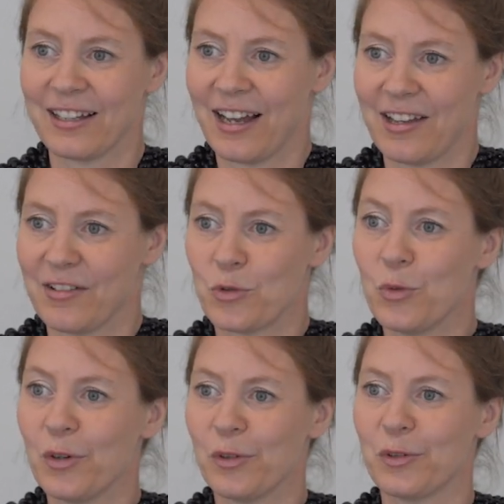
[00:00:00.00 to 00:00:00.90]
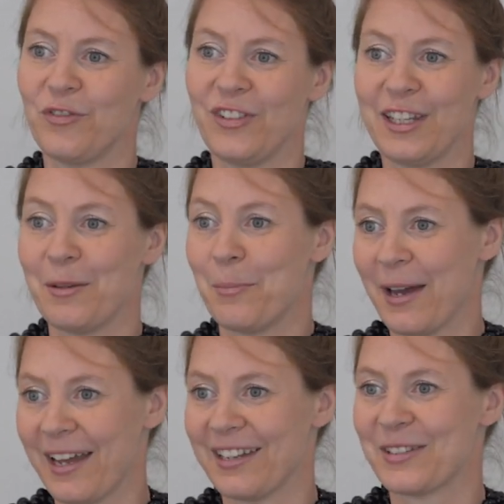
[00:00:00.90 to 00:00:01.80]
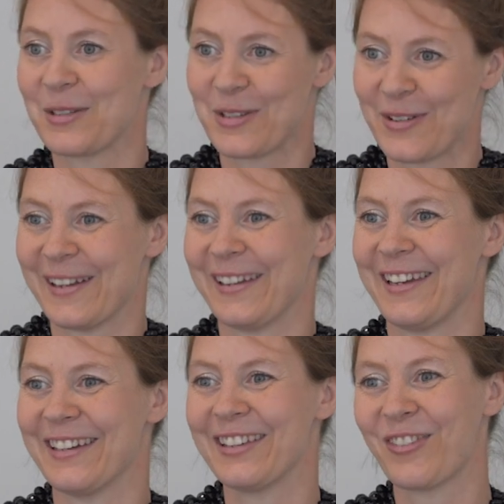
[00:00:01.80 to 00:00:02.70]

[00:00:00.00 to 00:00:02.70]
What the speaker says: I googled vegan paint Australia